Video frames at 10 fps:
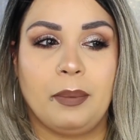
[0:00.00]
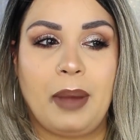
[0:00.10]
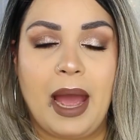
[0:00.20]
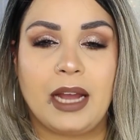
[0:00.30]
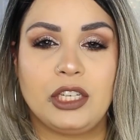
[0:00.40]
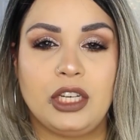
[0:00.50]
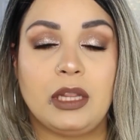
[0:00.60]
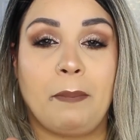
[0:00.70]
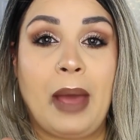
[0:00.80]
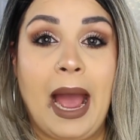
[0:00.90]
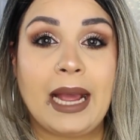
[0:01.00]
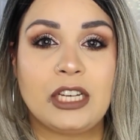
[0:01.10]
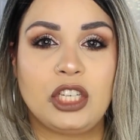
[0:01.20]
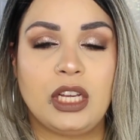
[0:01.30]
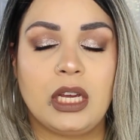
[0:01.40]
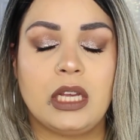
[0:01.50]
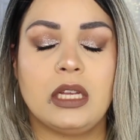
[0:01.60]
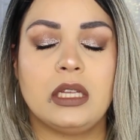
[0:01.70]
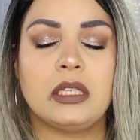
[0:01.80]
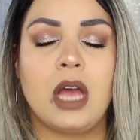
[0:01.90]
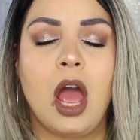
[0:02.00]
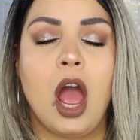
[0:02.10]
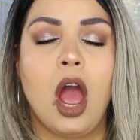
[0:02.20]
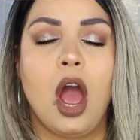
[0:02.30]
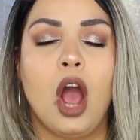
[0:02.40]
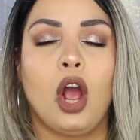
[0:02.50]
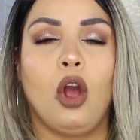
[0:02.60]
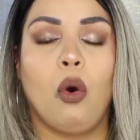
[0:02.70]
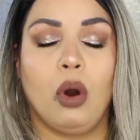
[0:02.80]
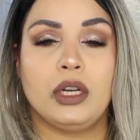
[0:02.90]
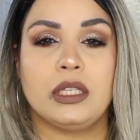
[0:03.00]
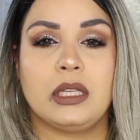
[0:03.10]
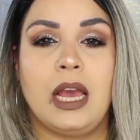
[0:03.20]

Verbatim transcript: packaging. The packaging is gorgeous.